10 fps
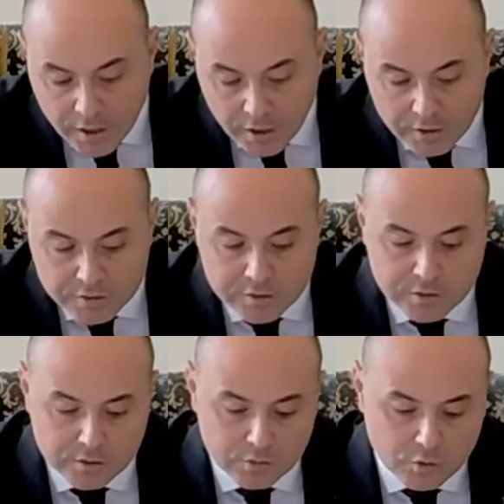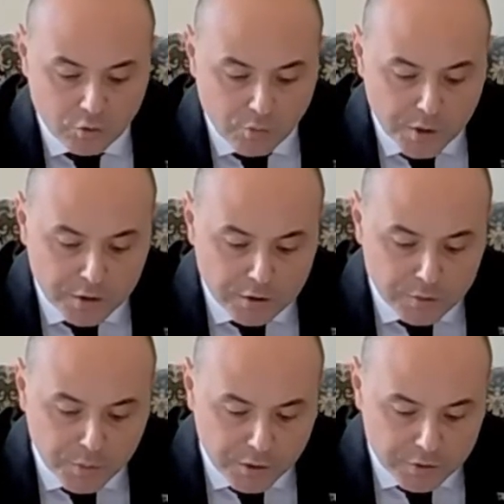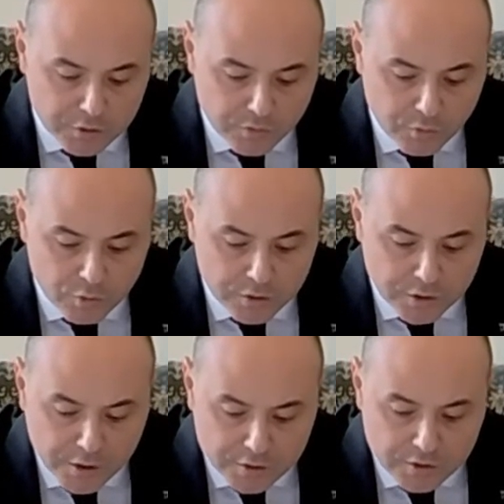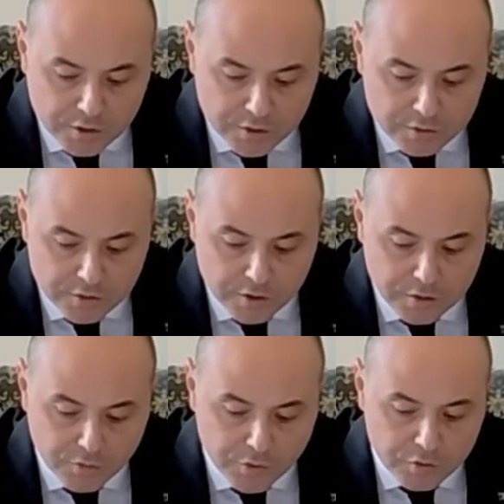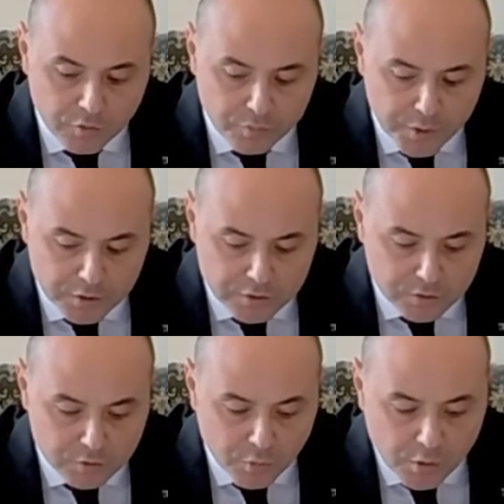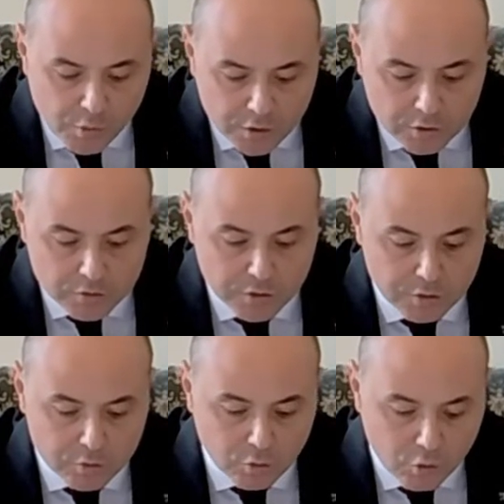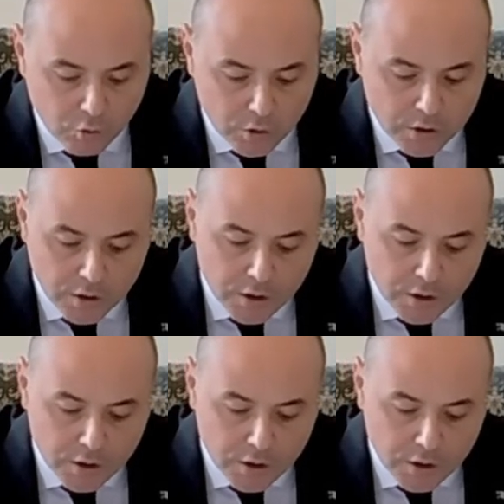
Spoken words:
As to Romania's pledges for the next years in the field of pensions, we will continue to look